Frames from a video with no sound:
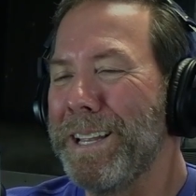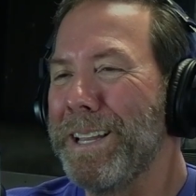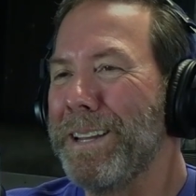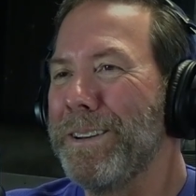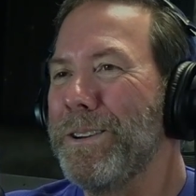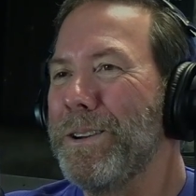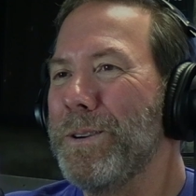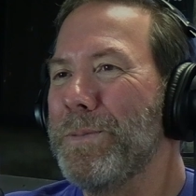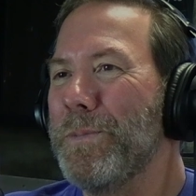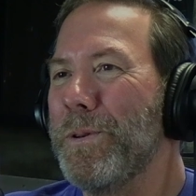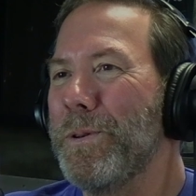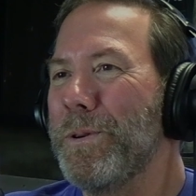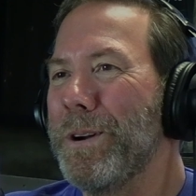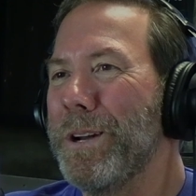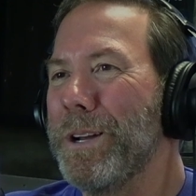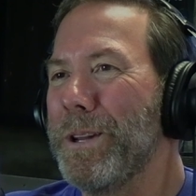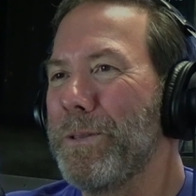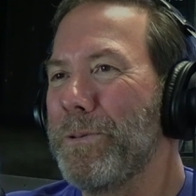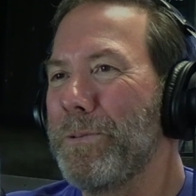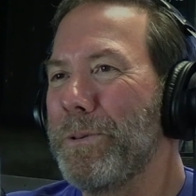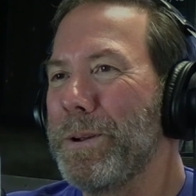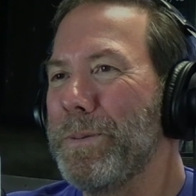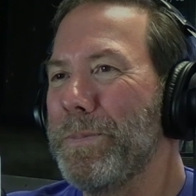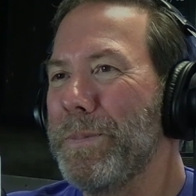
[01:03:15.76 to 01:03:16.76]
We can do more in
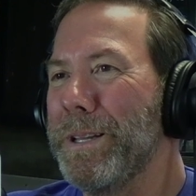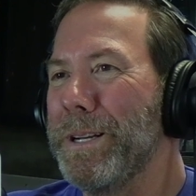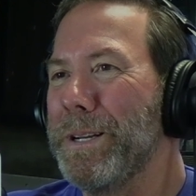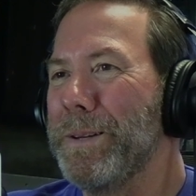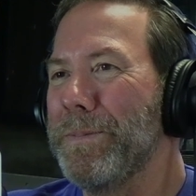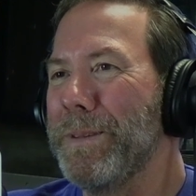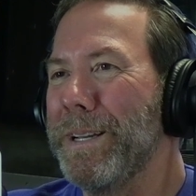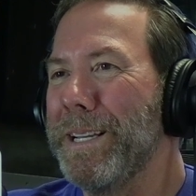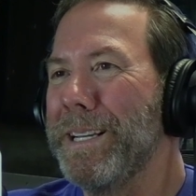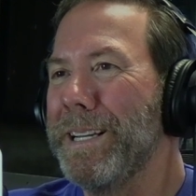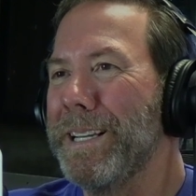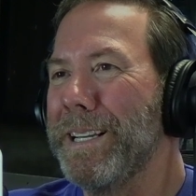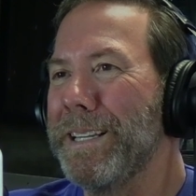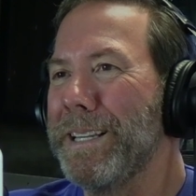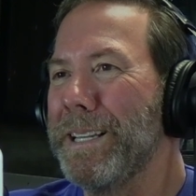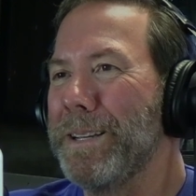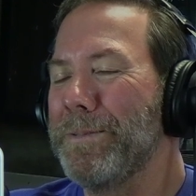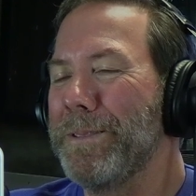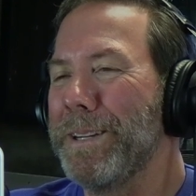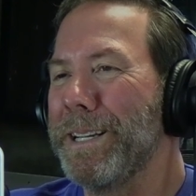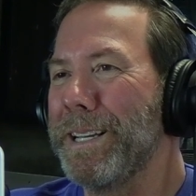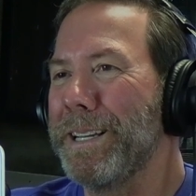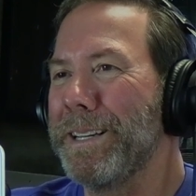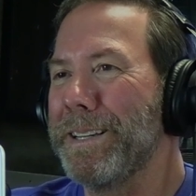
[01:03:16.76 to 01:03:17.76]
a 3-minute meeting
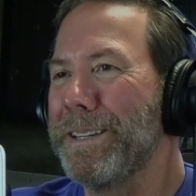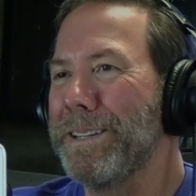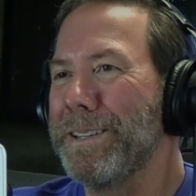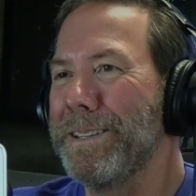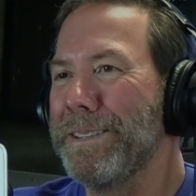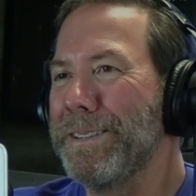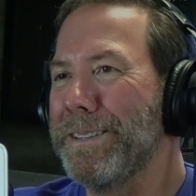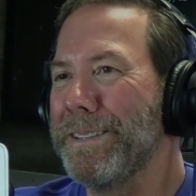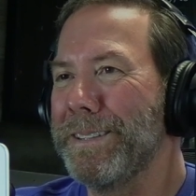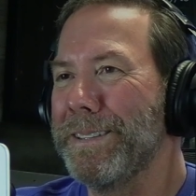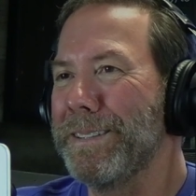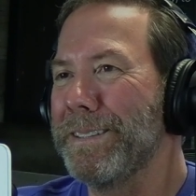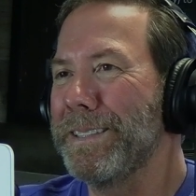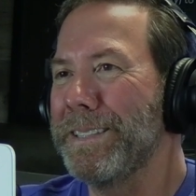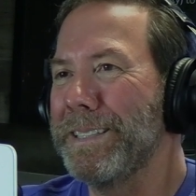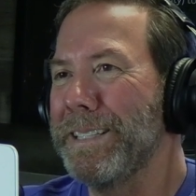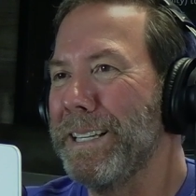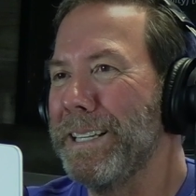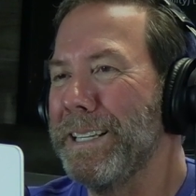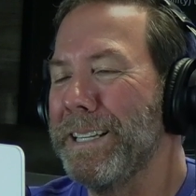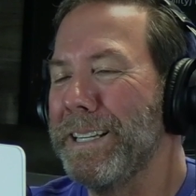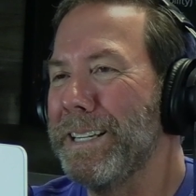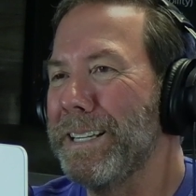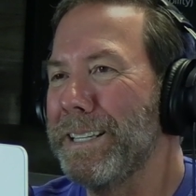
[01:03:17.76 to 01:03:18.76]
than we can do
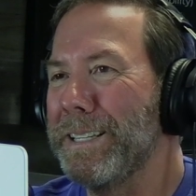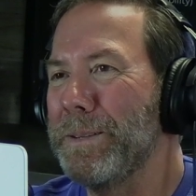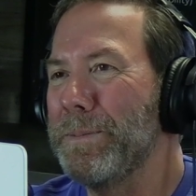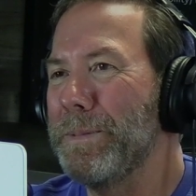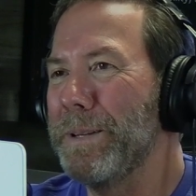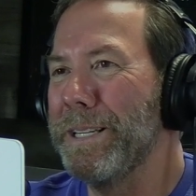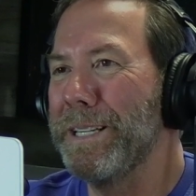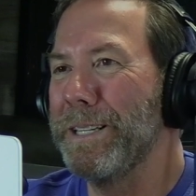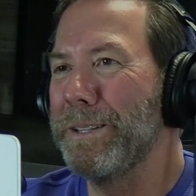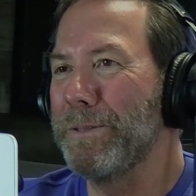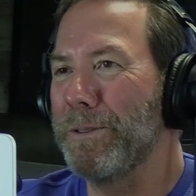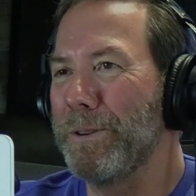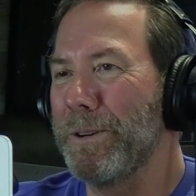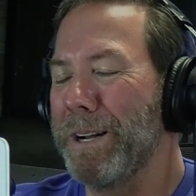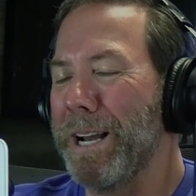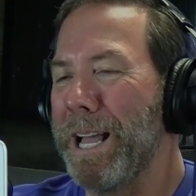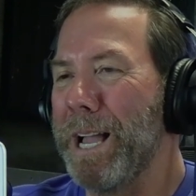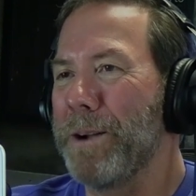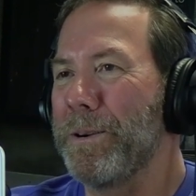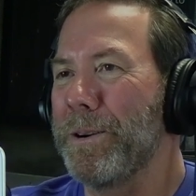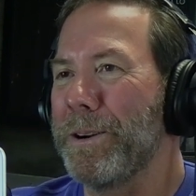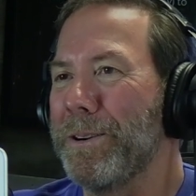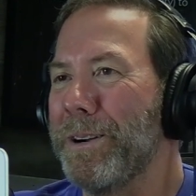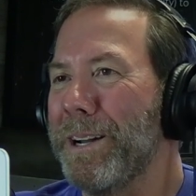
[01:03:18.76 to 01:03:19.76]
sitting in a committee for an
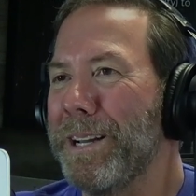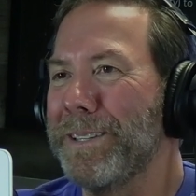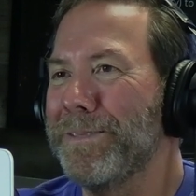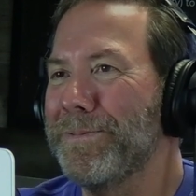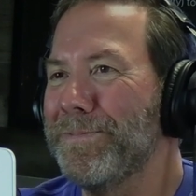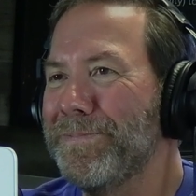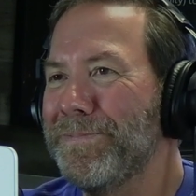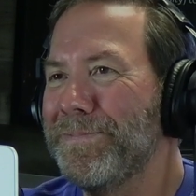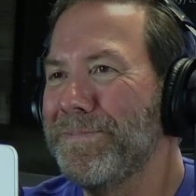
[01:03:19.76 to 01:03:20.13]
hour, right?